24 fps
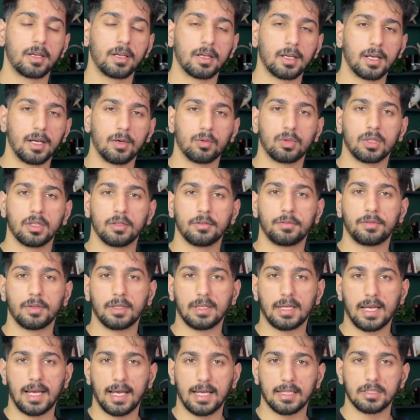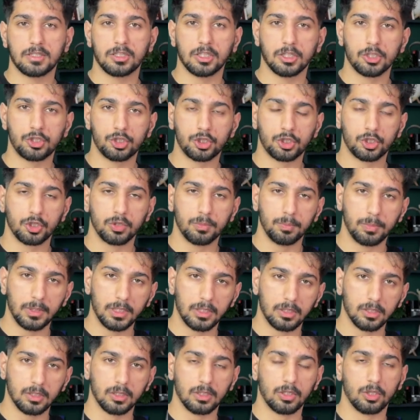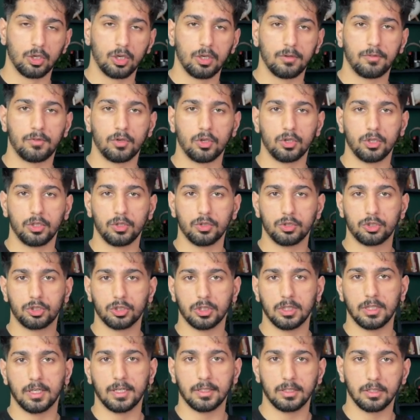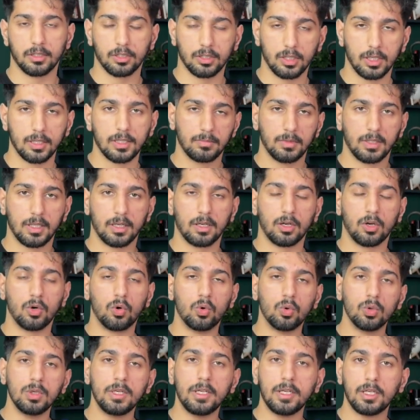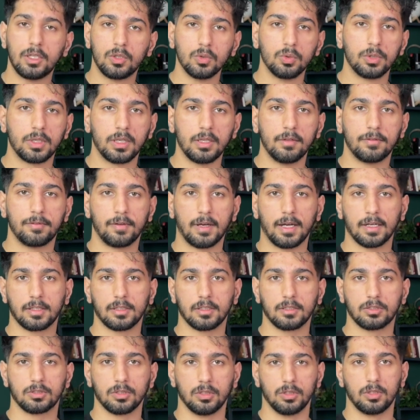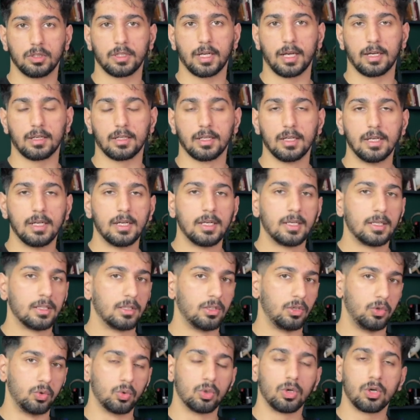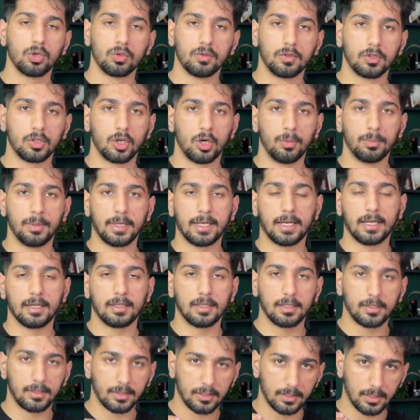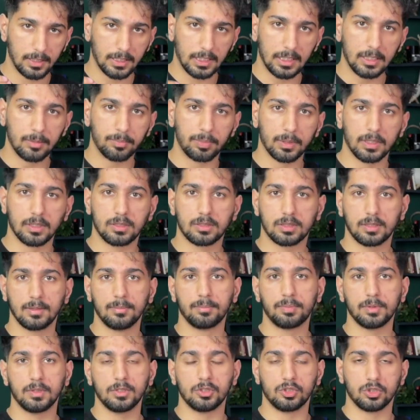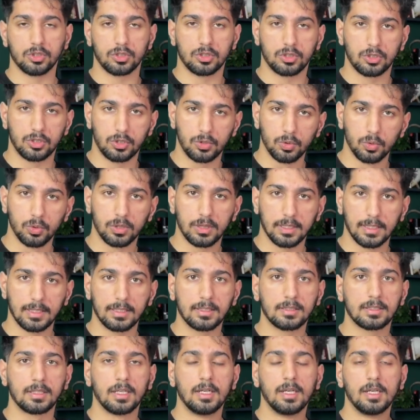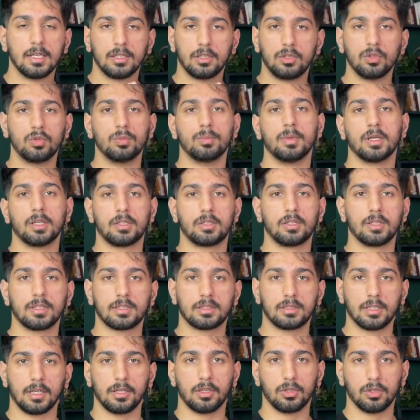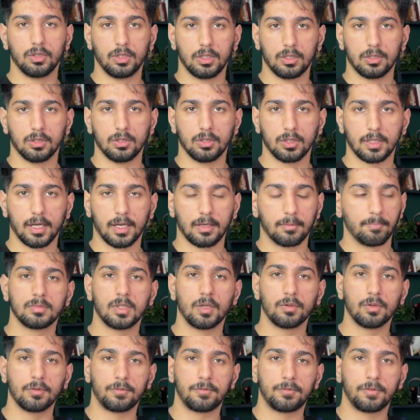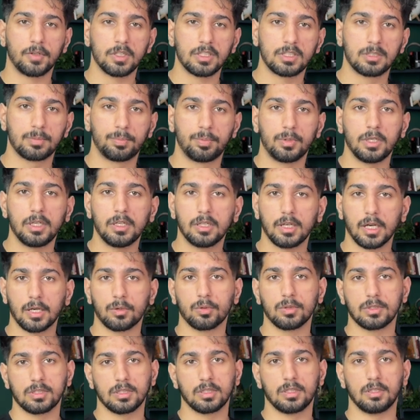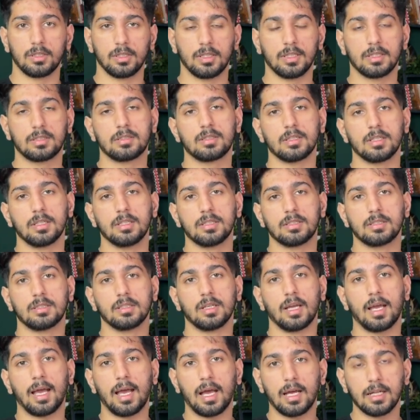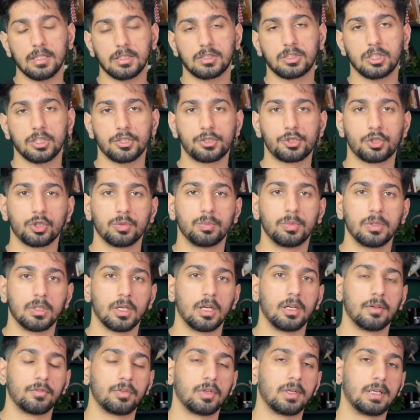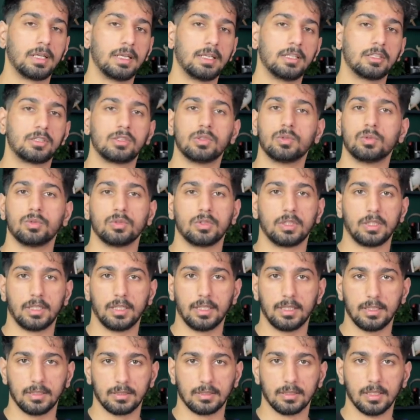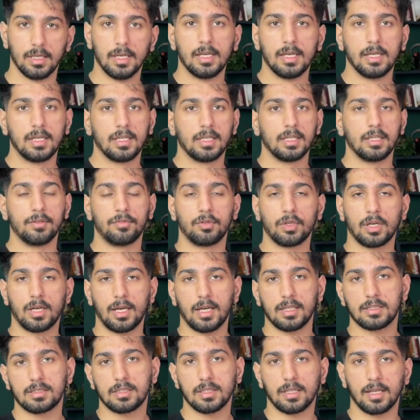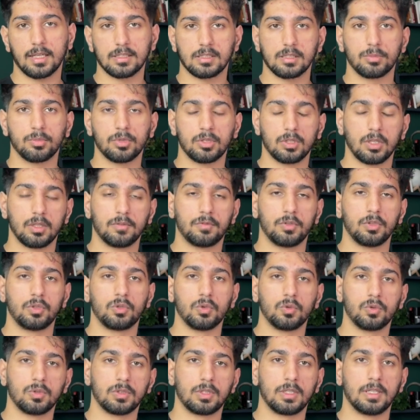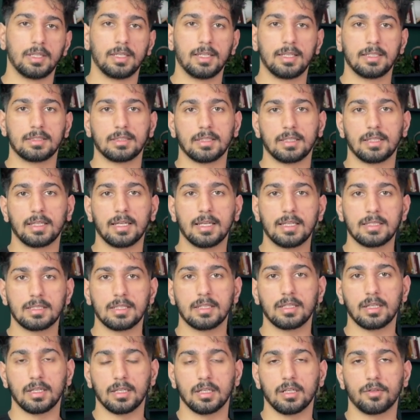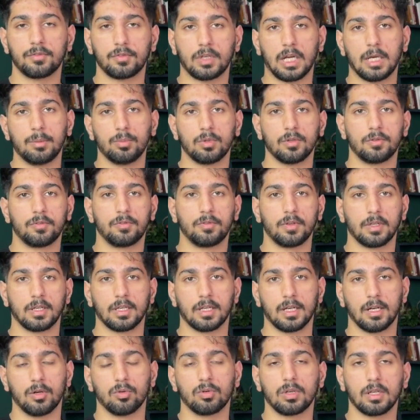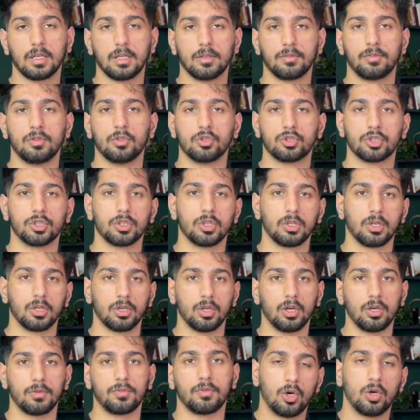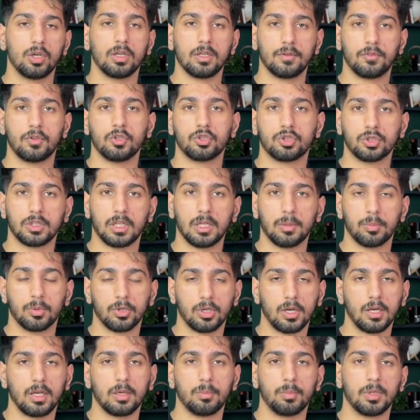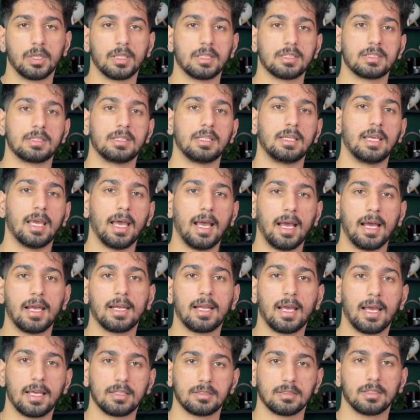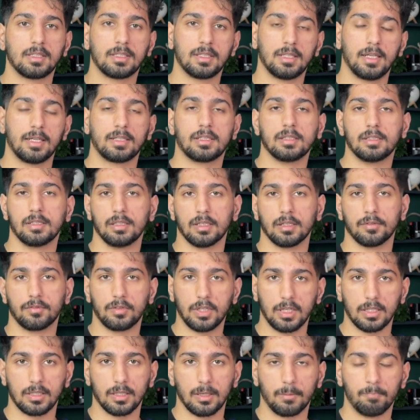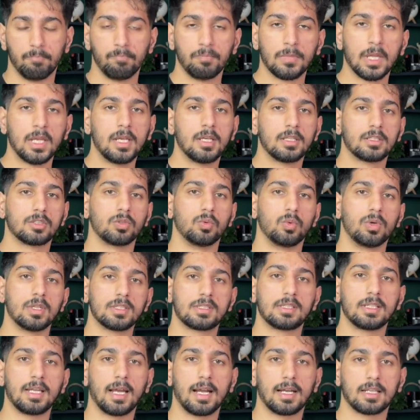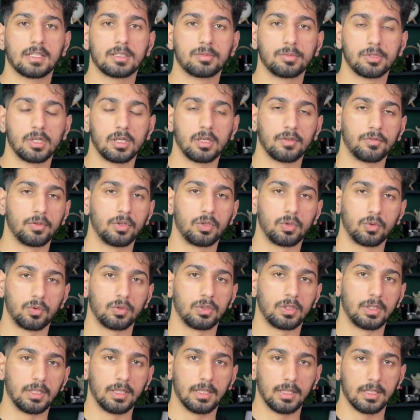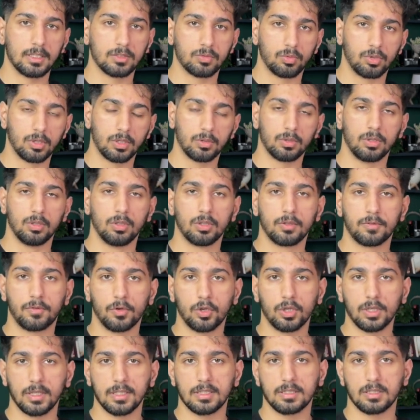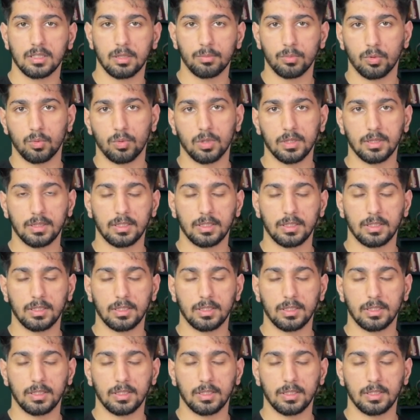out if an ad set should be turned off or you should let it run, there are only 2 key factors to look at. Do not overcomplicate it. Keep it simple. Just 2 things, 2 metrics that you need to look at. Now, the first prerequisite to this is the ad set should be running for at least 2 to 3 days. If your ad set hasn't been running for 2 to 3 days, it isn't enough time to figure out if you should turn it off or if you should keep it running because the ad hasn't collected enough data. So once the ad has been running for 2 to 3 days, what you want to look for is number 1,